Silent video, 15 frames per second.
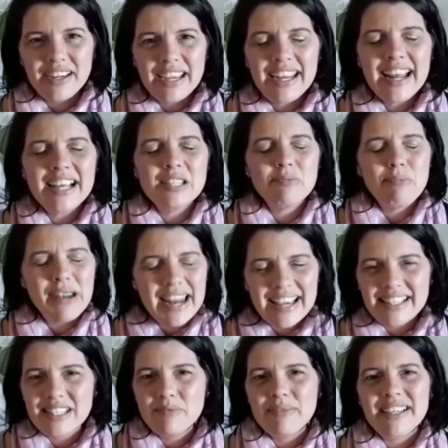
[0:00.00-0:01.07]
It has
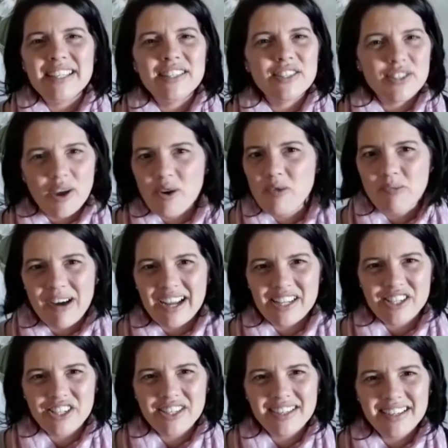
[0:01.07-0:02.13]
blessed me so
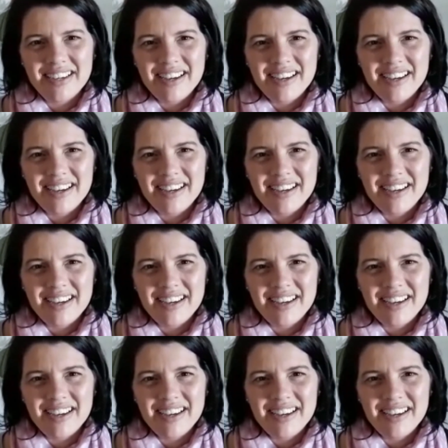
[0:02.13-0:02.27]
much.